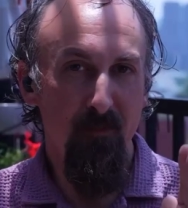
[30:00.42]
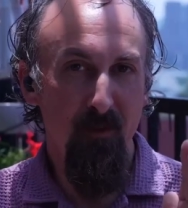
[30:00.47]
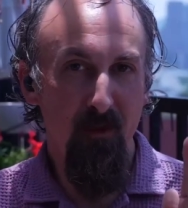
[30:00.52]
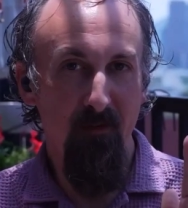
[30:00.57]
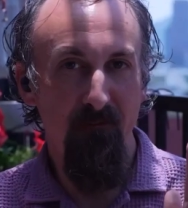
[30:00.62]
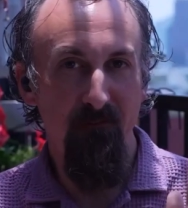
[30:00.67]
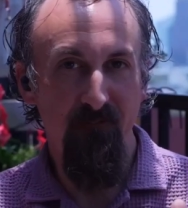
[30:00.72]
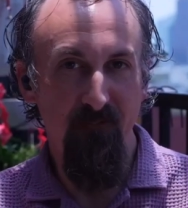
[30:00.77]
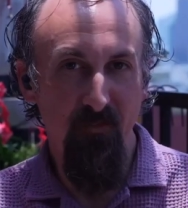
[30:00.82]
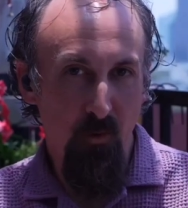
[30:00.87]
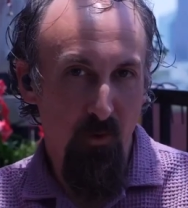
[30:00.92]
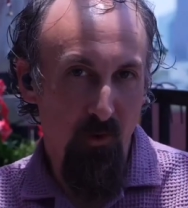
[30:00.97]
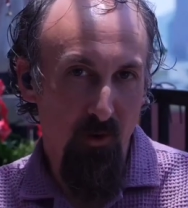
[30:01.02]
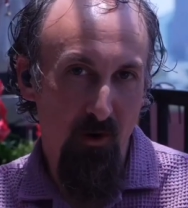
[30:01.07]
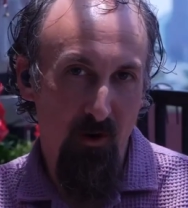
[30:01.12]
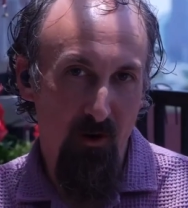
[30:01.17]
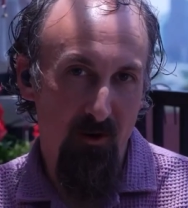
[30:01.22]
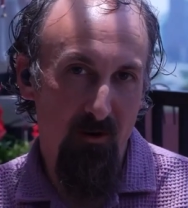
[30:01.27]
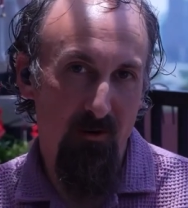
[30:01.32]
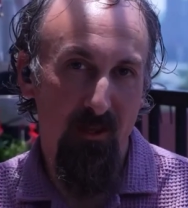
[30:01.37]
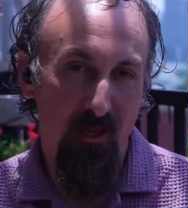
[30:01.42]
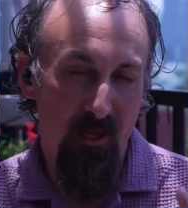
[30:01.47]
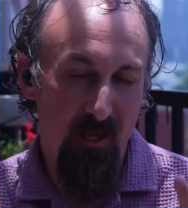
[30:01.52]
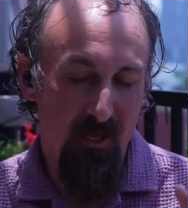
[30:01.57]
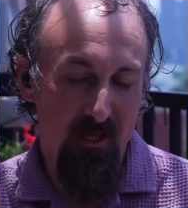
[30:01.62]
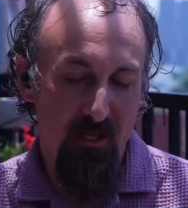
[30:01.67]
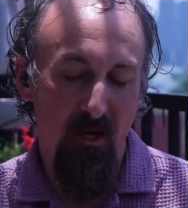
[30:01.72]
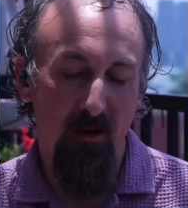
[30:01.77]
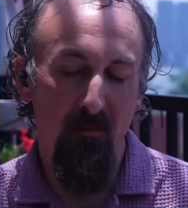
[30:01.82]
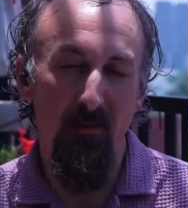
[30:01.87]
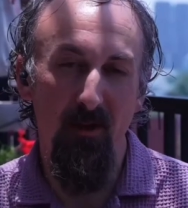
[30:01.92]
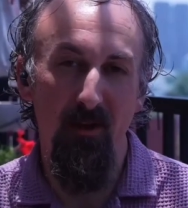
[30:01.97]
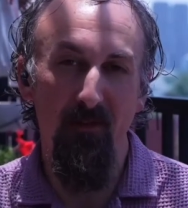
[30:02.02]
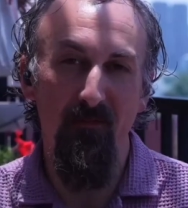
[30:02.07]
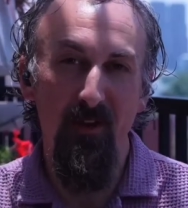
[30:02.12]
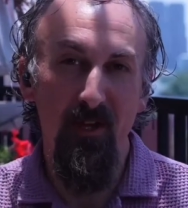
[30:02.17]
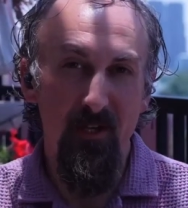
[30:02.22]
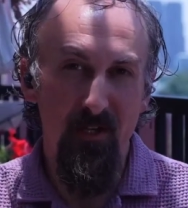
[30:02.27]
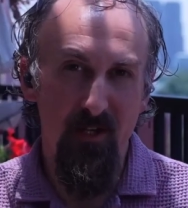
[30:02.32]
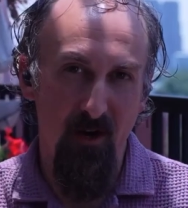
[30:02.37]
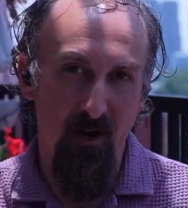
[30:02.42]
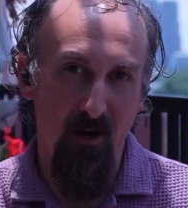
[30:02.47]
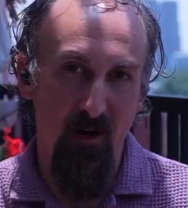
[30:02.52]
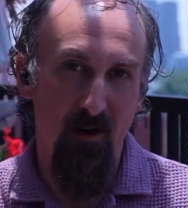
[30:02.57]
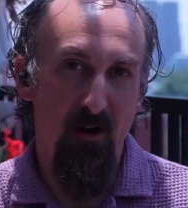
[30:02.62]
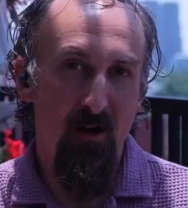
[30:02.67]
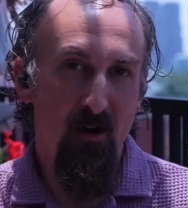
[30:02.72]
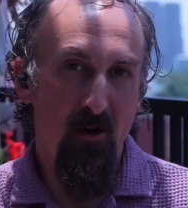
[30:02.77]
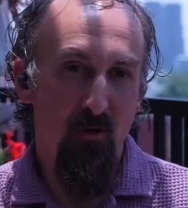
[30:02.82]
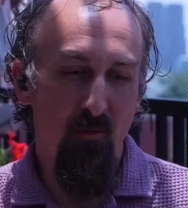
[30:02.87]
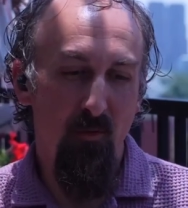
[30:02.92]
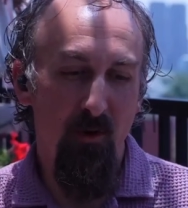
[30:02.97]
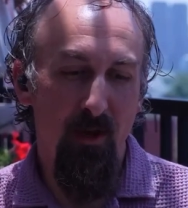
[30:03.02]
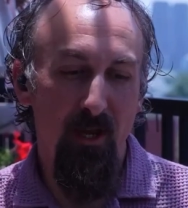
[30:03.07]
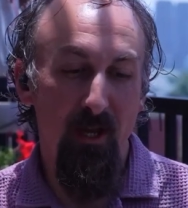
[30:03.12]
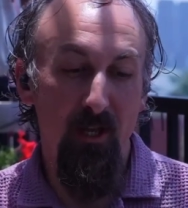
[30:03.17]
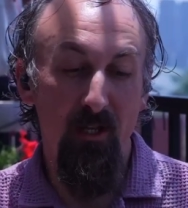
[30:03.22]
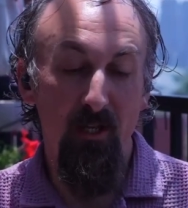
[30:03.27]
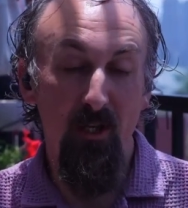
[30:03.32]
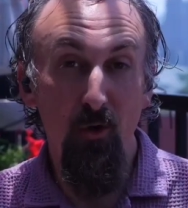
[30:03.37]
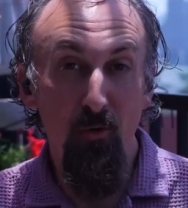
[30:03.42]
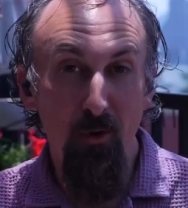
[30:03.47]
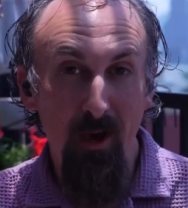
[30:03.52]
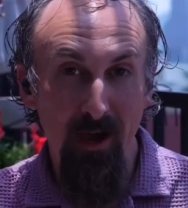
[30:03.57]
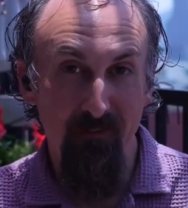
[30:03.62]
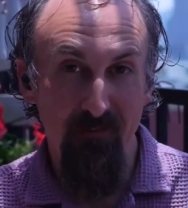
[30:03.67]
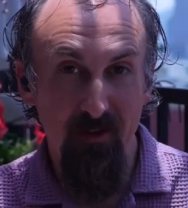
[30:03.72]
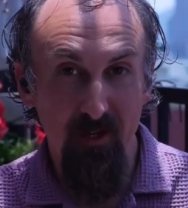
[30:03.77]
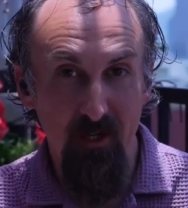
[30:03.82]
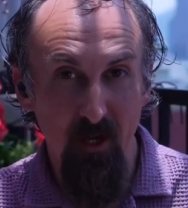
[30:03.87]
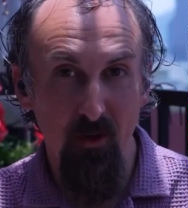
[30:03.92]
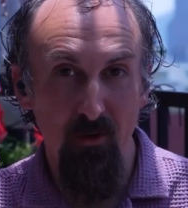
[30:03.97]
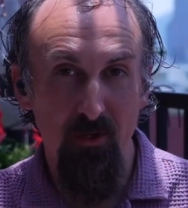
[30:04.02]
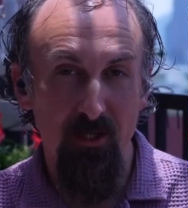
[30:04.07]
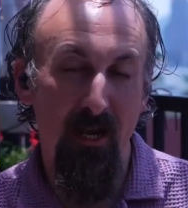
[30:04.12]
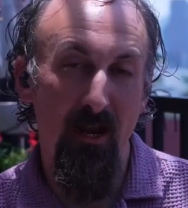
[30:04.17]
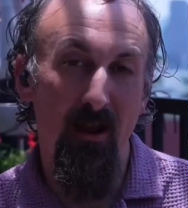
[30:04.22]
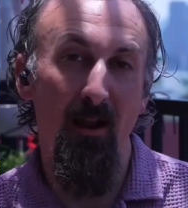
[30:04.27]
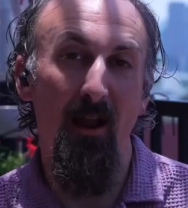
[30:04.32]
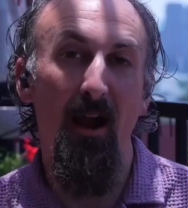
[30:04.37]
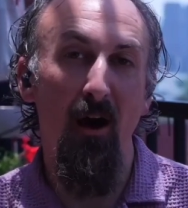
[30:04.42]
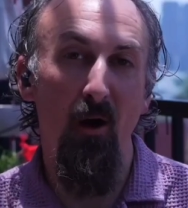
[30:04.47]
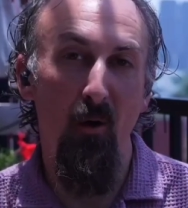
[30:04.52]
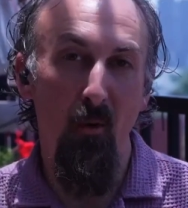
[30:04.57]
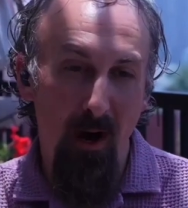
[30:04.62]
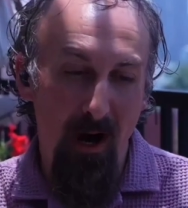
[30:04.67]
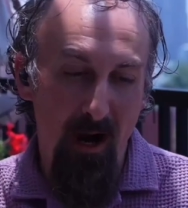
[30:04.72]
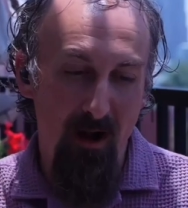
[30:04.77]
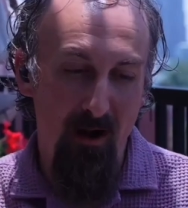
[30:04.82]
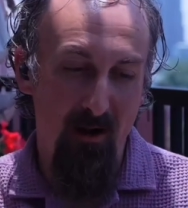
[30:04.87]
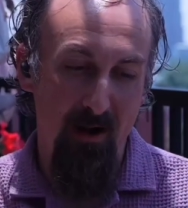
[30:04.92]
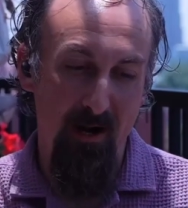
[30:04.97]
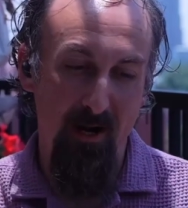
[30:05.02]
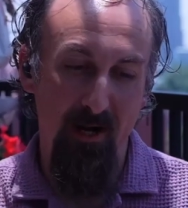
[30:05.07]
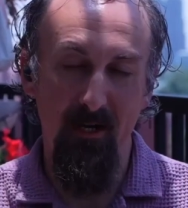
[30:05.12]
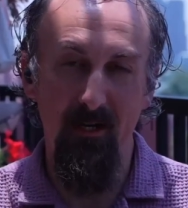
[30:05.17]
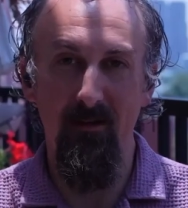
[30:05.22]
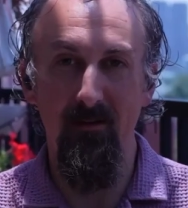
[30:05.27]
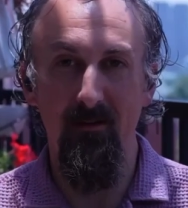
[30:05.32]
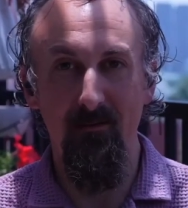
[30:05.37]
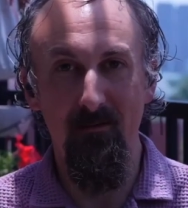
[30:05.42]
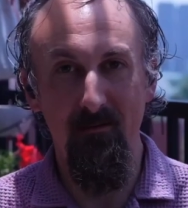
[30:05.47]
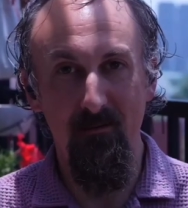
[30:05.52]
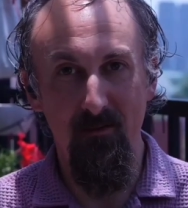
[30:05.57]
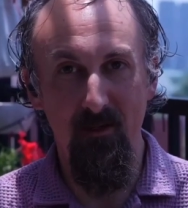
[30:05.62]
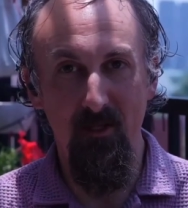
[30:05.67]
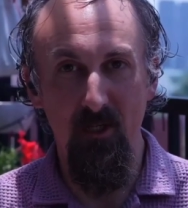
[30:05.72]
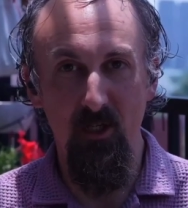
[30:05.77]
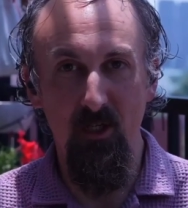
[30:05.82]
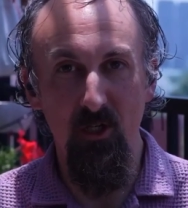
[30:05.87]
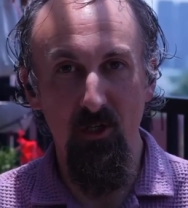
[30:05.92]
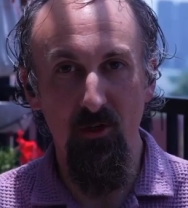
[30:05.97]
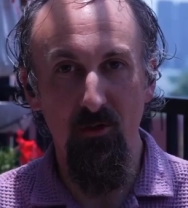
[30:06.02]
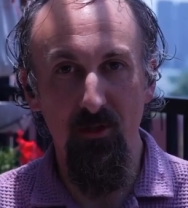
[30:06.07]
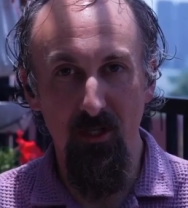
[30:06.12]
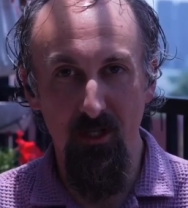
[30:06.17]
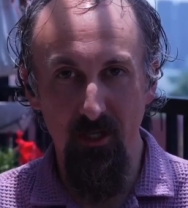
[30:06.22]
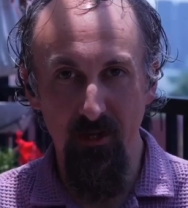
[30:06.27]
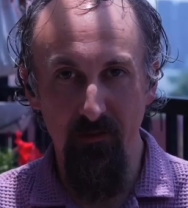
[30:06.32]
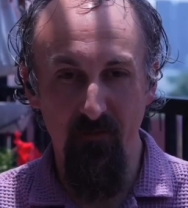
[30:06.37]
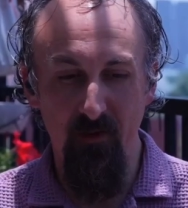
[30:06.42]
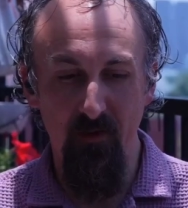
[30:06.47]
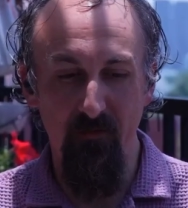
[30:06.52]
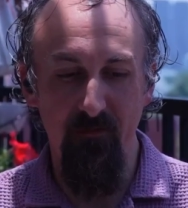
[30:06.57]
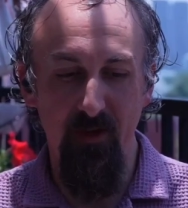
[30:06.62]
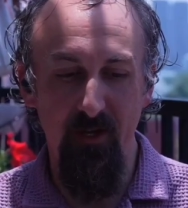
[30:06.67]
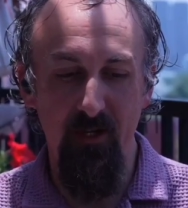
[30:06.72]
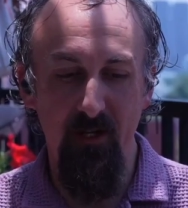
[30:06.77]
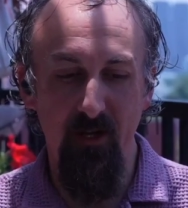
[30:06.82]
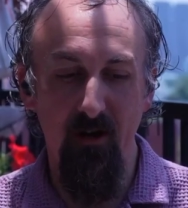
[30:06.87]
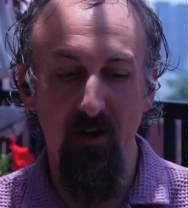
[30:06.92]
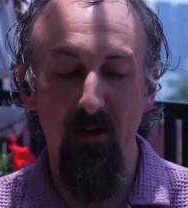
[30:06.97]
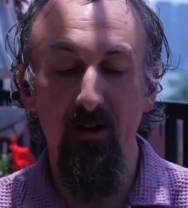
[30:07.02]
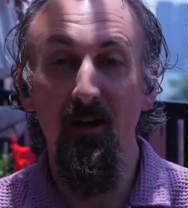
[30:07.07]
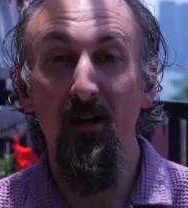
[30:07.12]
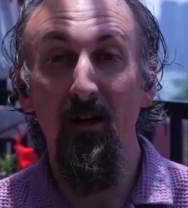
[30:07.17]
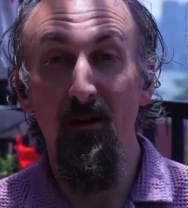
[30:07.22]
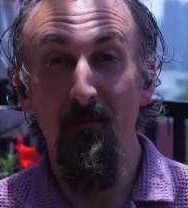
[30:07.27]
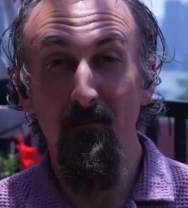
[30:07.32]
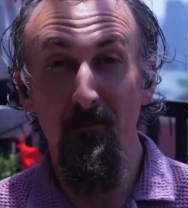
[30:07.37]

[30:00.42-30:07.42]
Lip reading: for the incumbent vendor when you have to go tear out wiring to choose a different vendor. But